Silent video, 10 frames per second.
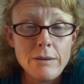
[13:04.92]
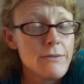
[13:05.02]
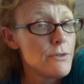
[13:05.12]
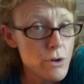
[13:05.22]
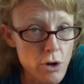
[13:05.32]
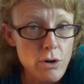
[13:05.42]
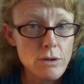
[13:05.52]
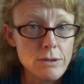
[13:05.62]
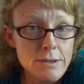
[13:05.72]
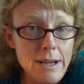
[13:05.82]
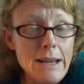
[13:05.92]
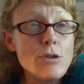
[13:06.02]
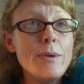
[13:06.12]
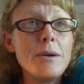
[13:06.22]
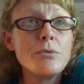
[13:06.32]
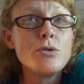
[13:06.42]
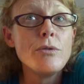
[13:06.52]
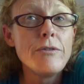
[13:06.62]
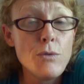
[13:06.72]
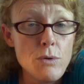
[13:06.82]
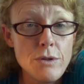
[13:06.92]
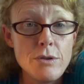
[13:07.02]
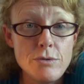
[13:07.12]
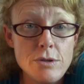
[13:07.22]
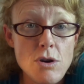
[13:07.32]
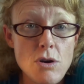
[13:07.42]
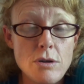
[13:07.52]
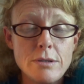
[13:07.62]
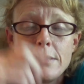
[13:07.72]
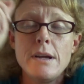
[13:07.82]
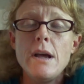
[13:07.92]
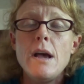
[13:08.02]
for dogs and to be able to afford those dogs.